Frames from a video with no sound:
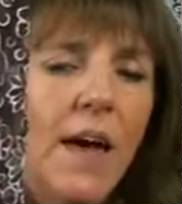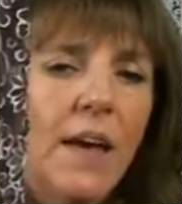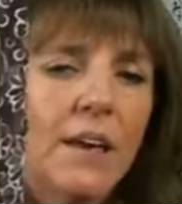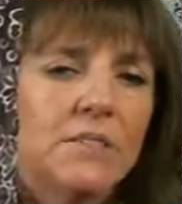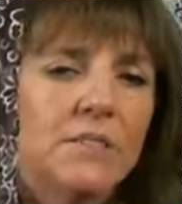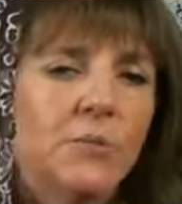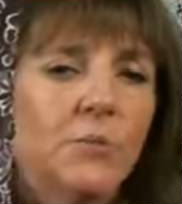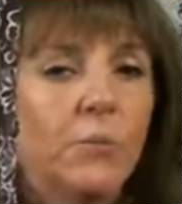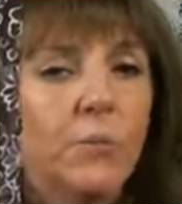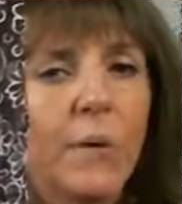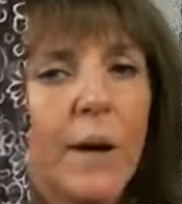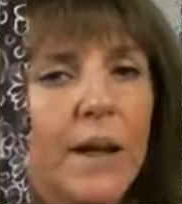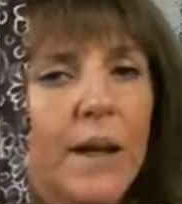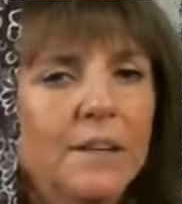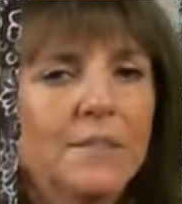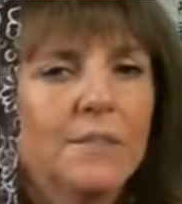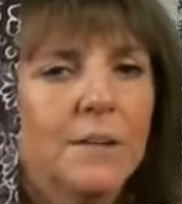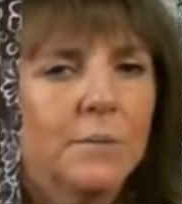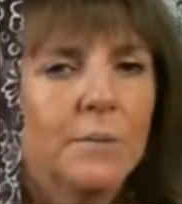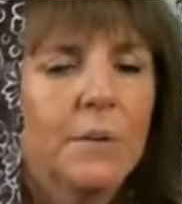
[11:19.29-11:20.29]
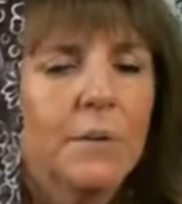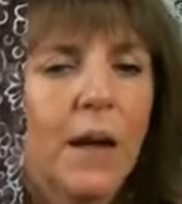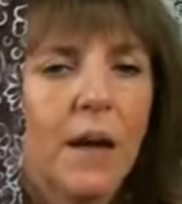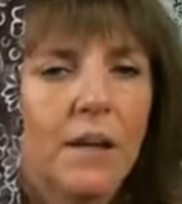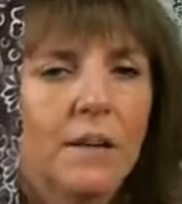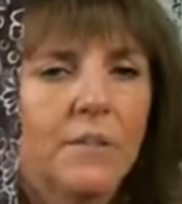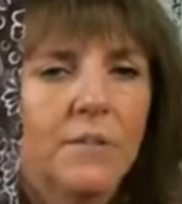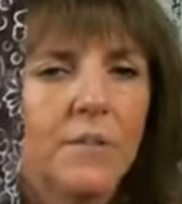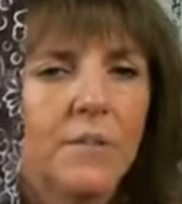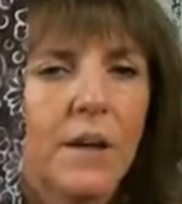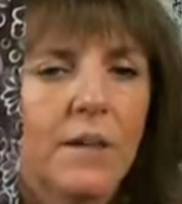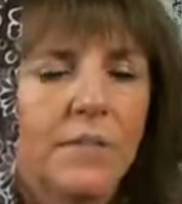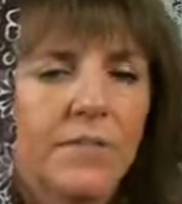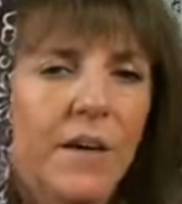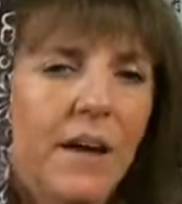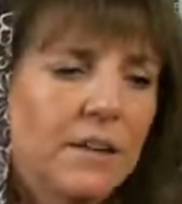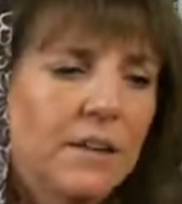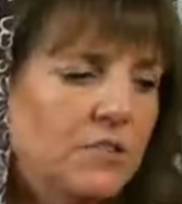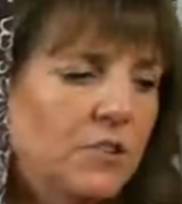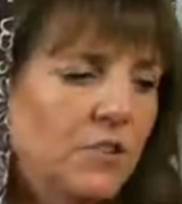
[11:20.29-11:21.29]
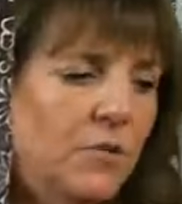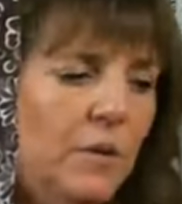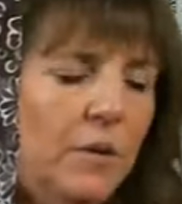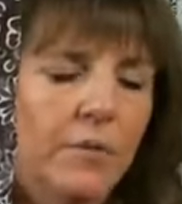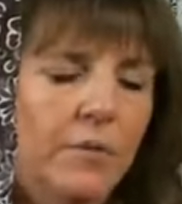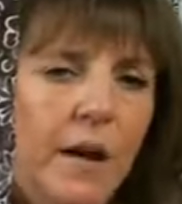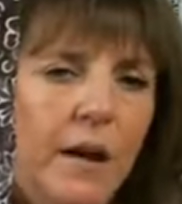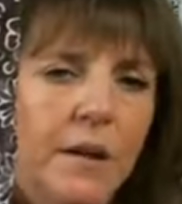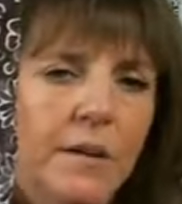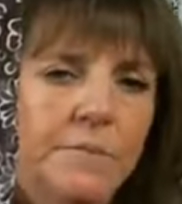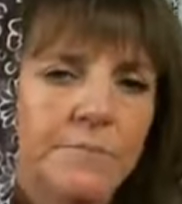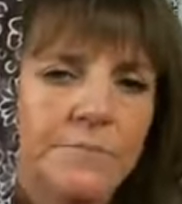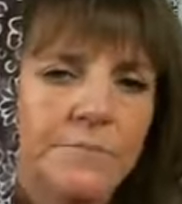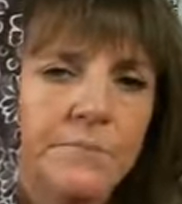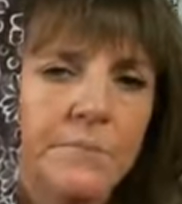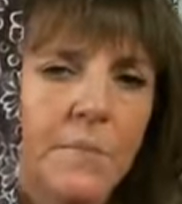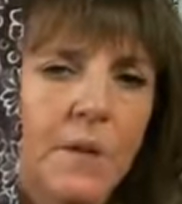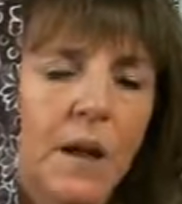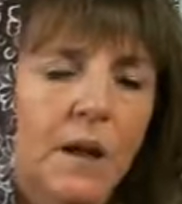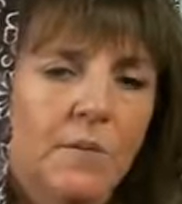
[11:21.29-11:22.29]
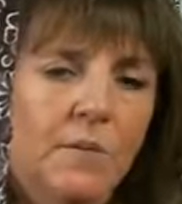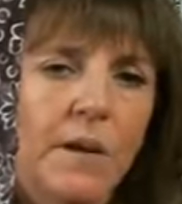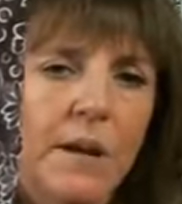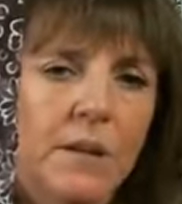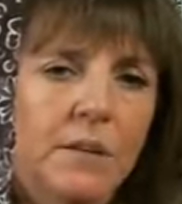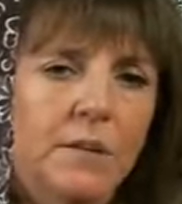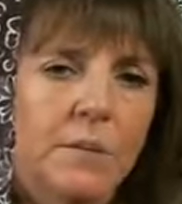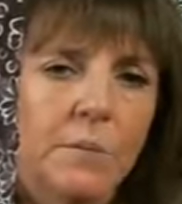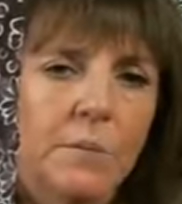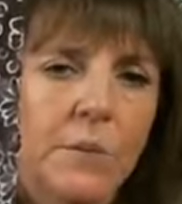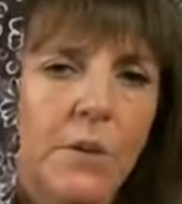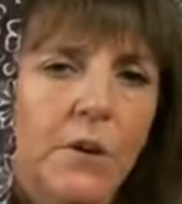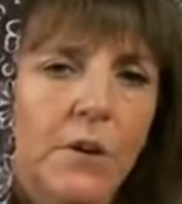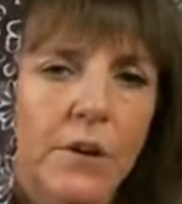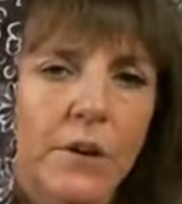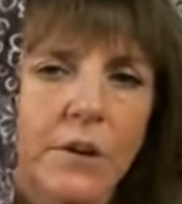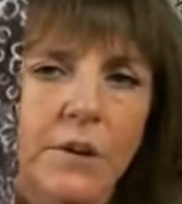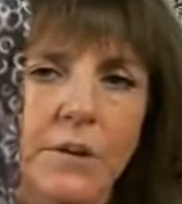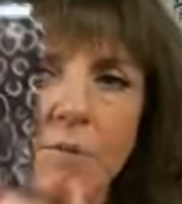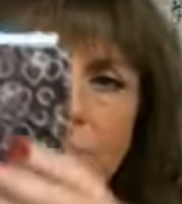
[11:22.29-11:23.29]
has a random kind of effect to it, right? A random look.